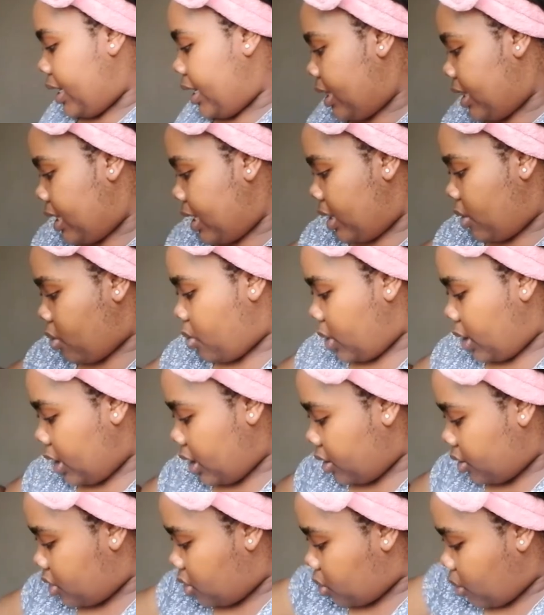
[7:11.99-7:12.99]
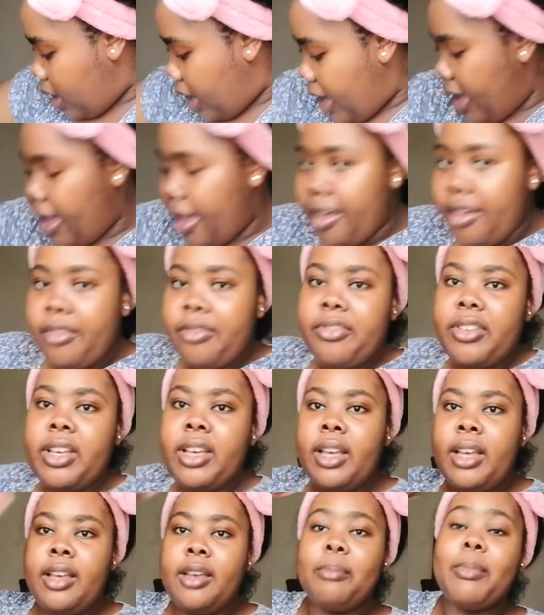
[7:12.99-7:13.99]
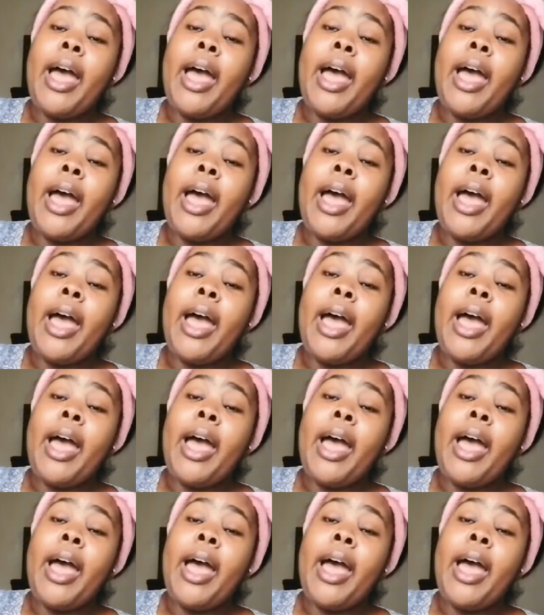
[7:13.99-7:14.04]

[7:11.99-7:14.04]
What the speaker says: And then what else do I have?